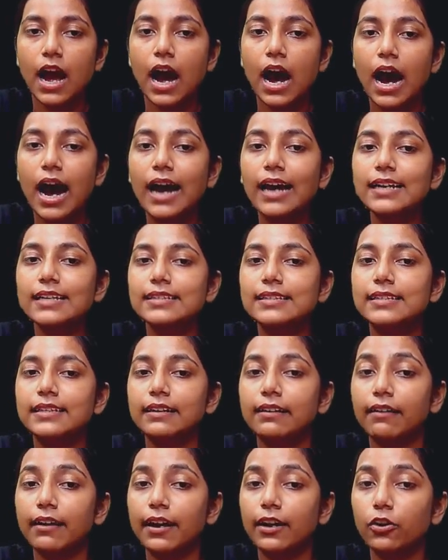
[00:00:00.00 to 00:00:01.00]
R is the
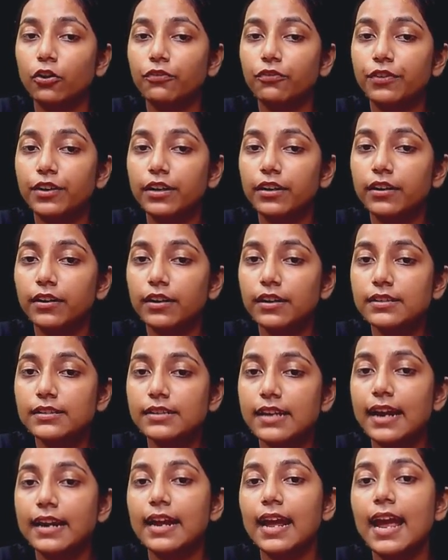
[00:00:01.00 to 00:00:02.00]
rate of interest
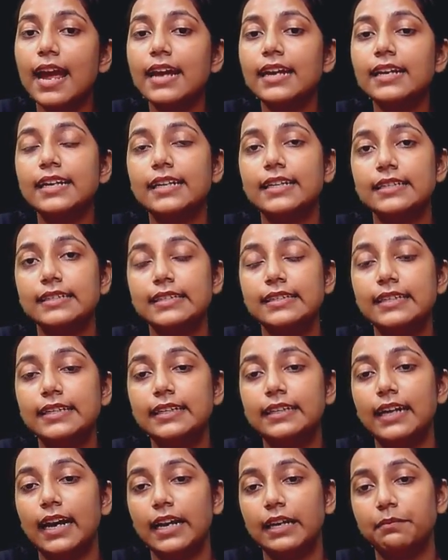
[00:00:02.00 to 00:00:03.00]
and N is
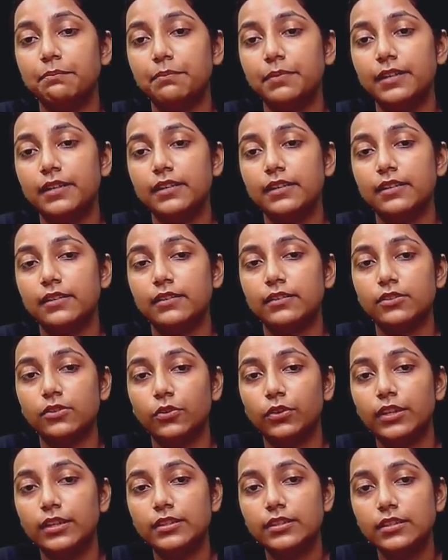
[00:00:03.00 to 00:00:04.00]
the time period. So
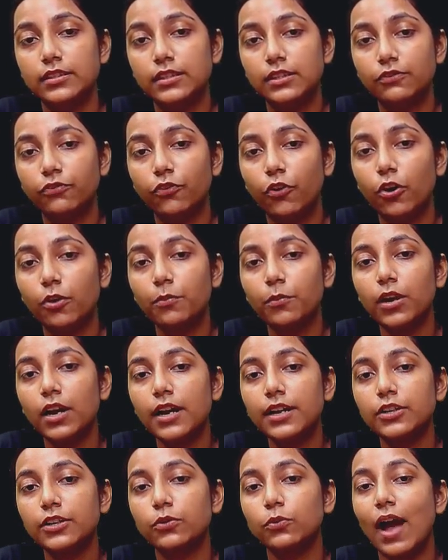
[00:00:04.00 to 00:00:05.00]
this is the
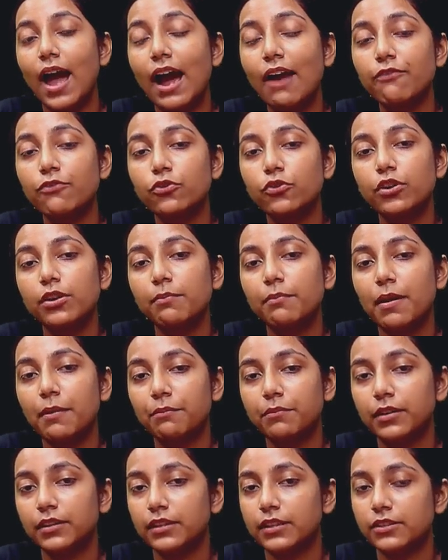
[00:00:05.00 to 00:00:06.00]
formula. You have to
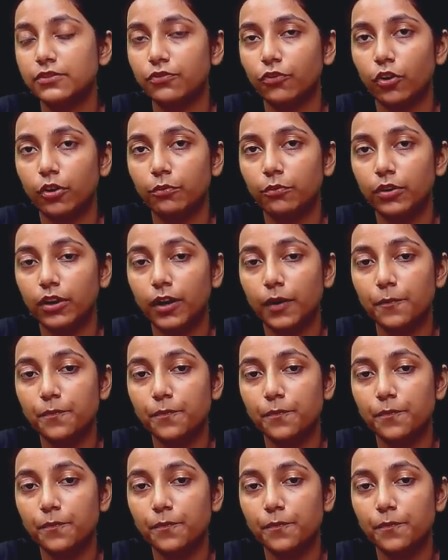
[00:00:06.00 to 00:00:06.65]
remember this formula.